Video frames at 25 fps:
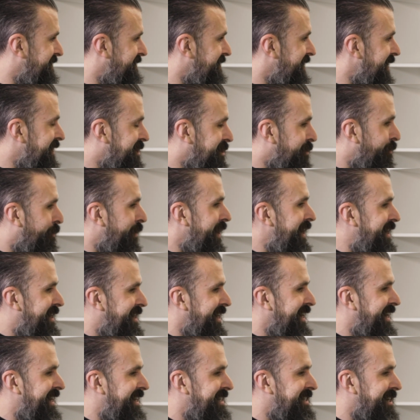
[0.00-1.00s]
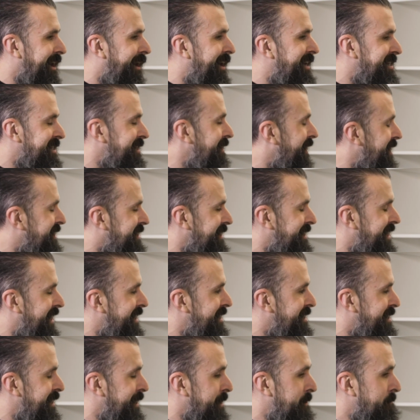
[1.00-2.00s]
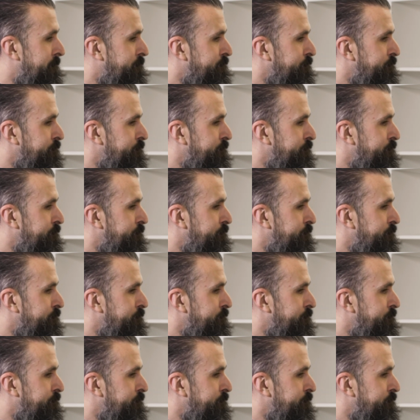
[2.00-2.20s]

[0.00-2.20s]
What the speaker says: it's the weird thing is, I started to then think,